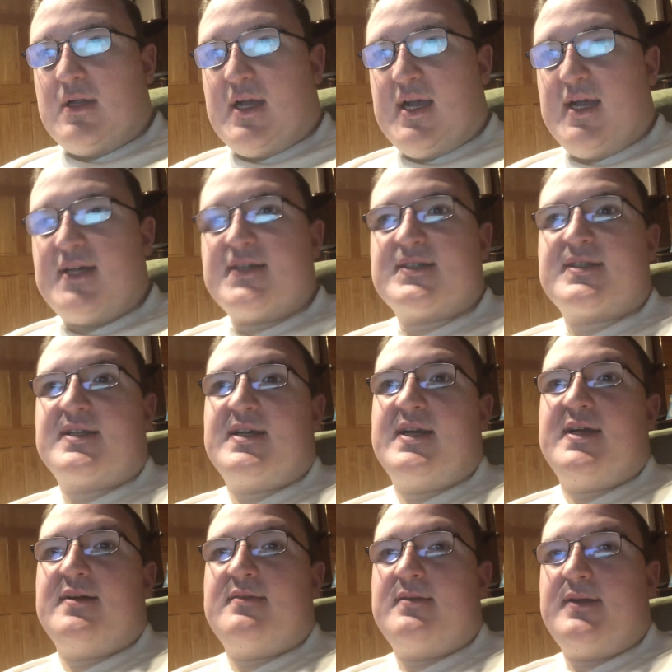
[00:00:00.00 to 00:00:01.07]
has
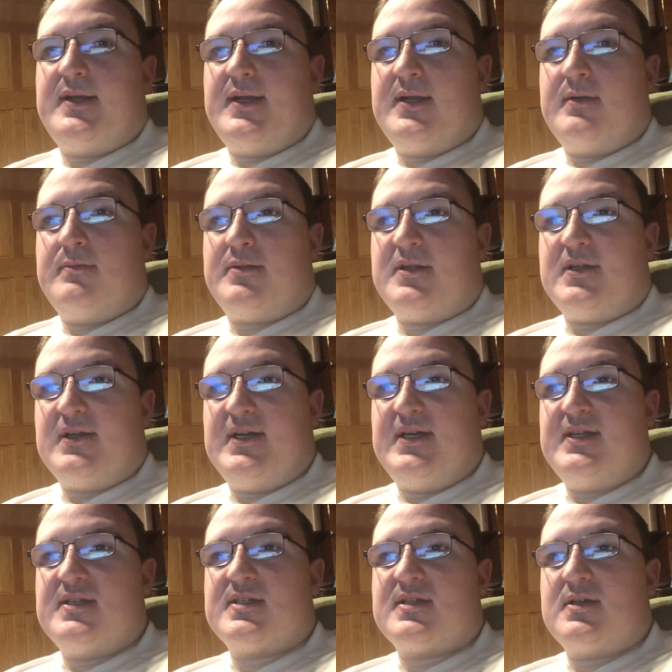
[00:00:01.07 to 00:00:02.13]
town and
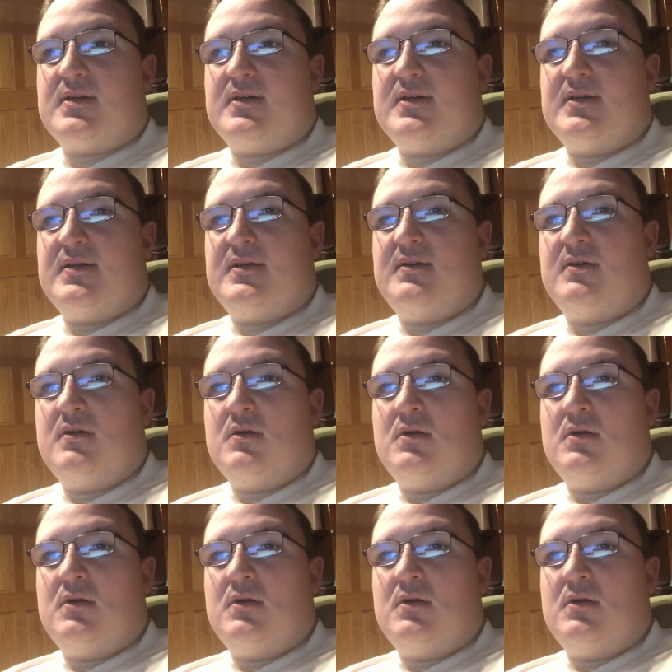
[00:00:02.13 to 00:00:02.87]
police on